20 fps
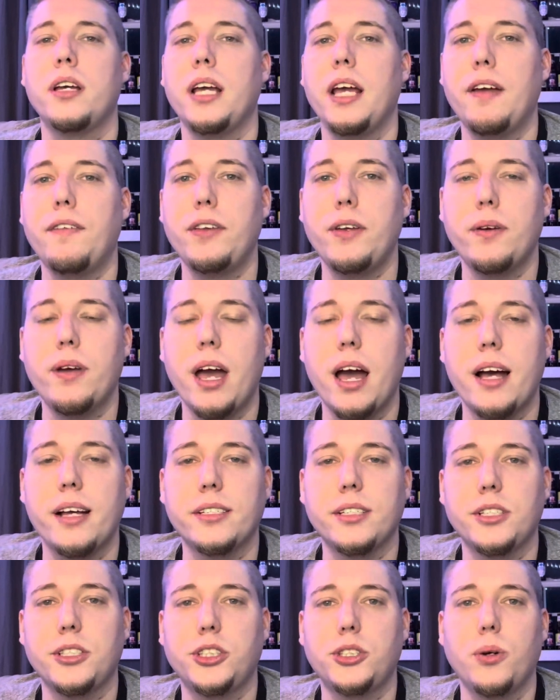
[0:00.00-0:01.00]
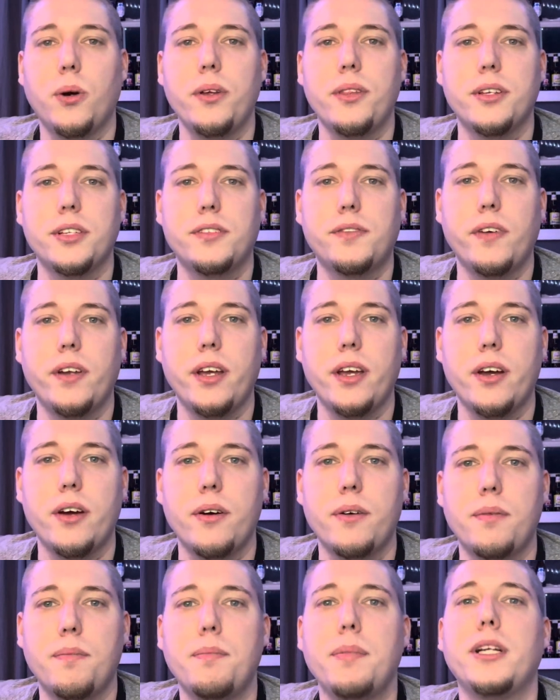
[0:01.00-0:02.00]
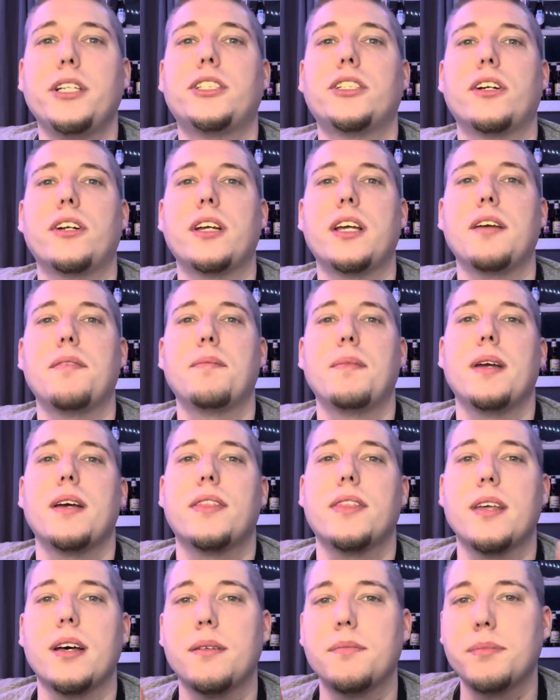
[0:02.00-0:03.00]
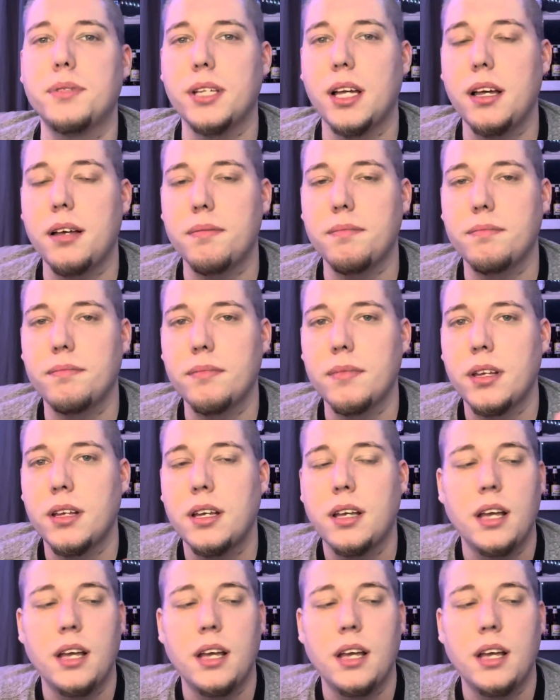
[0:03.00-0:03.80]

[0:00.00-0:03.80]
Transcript: If you guys enjoyed this video, be sure to give me a thumbs up.